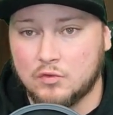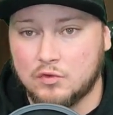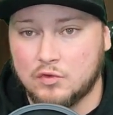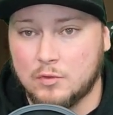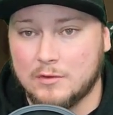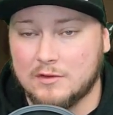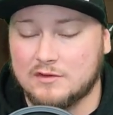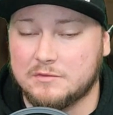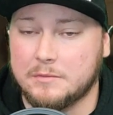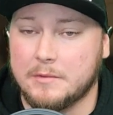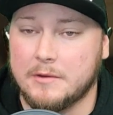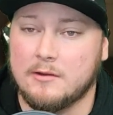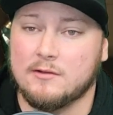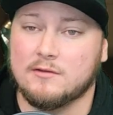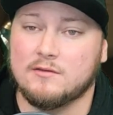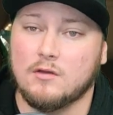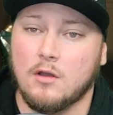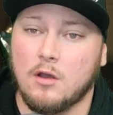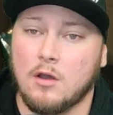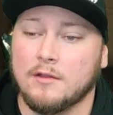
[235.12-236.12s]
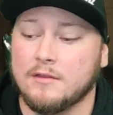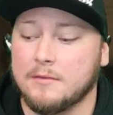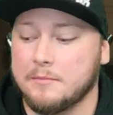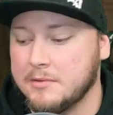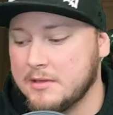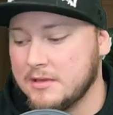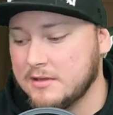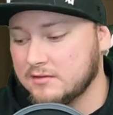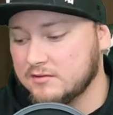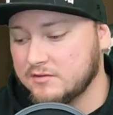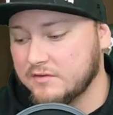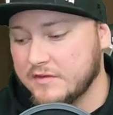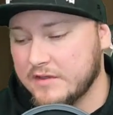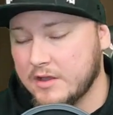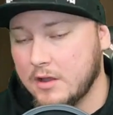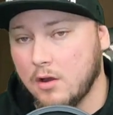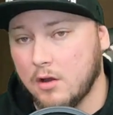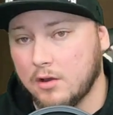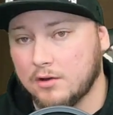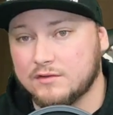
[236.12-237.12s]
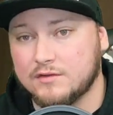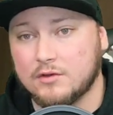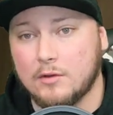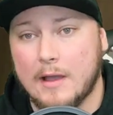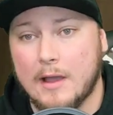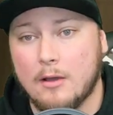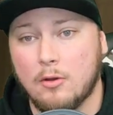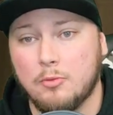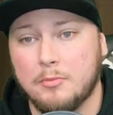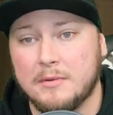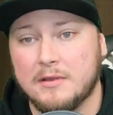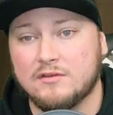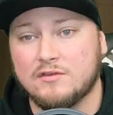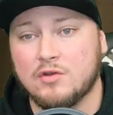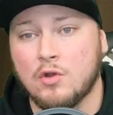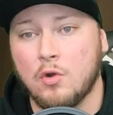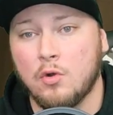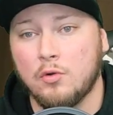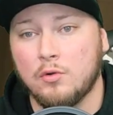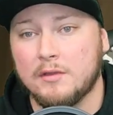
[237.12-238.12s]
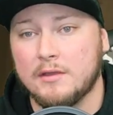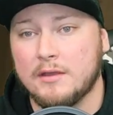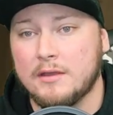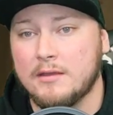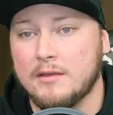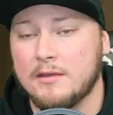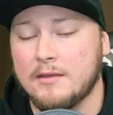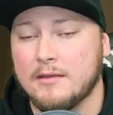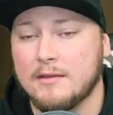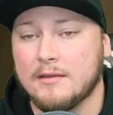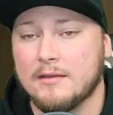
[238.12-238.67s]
to experience on the PSVR. So I would be totally,